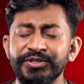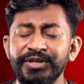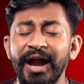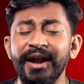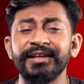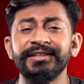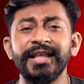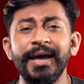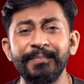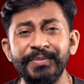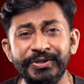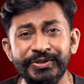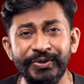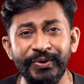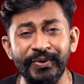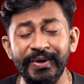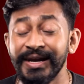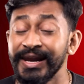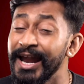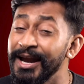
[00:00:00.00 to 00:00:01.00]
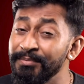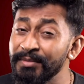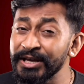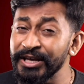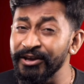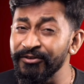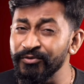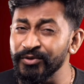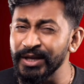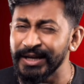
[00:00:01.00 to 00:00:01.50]
starting the episode, let me give
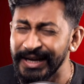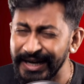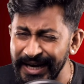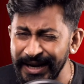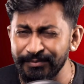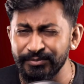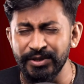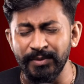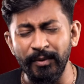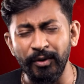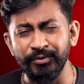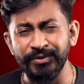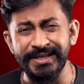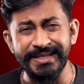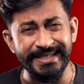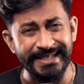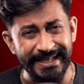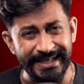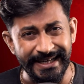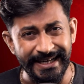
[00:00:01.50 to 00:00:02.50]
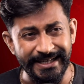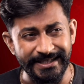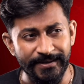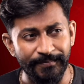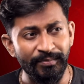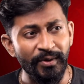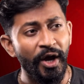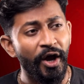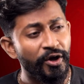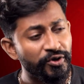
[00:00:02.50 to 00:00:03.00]
you the glimpse about the series.
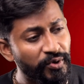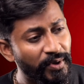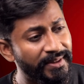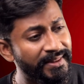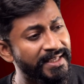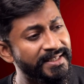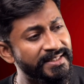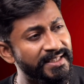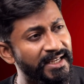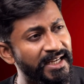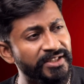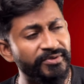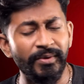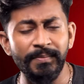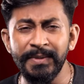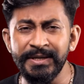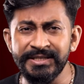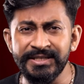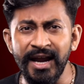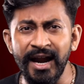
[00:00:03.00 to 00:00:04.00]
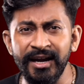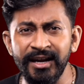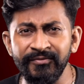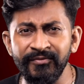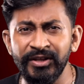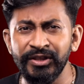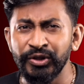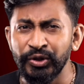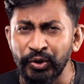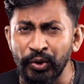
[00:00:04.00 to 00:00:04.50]
So in this series, we'll be starting with
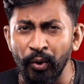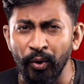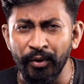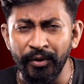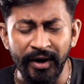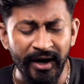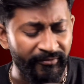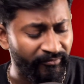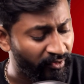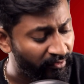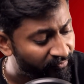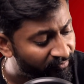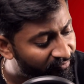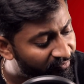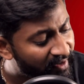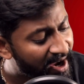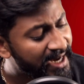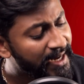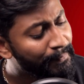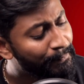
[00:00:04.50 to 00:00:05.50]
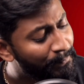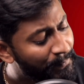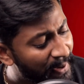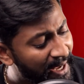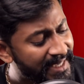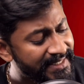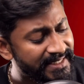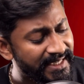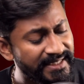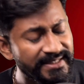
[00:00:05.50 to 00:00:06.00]
Node-RED from very
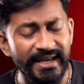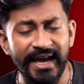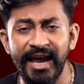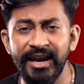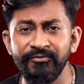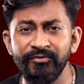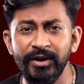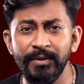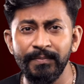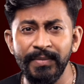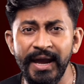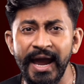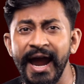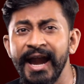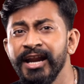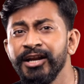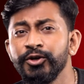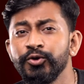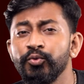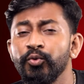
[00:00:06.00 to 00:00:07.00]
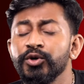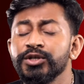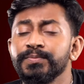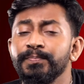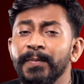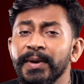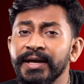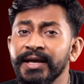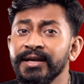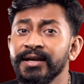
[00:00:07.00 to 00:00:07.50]
basics and we'll be heading towards
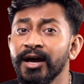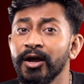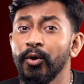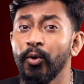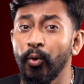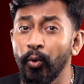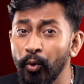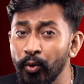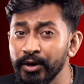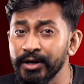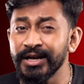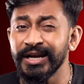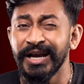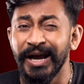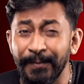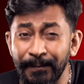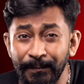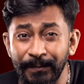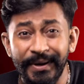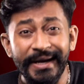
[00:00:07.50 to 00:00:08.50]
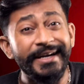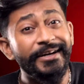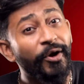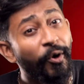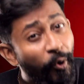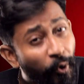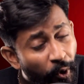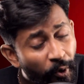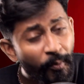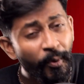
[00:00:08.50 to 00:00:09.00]
making our own complete
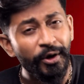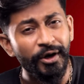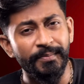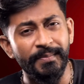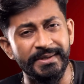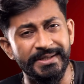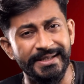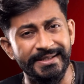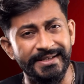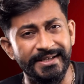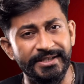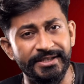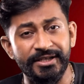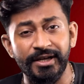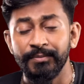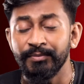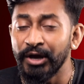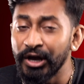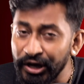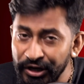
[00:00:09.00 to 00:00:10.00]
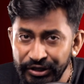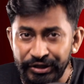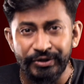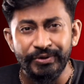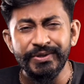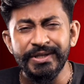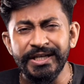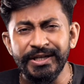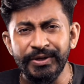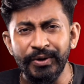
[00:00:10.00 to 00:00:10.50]
home automation system
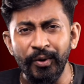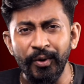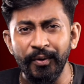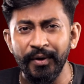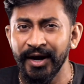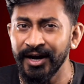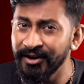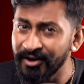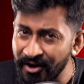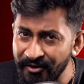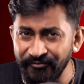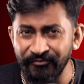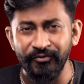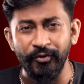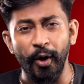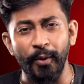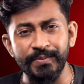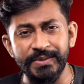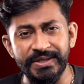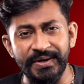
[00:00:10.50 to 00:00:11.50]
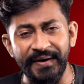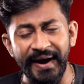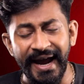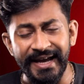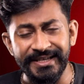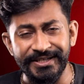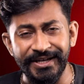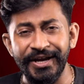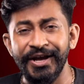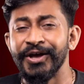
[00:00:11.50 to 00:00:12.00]
using Node-RED from scratch.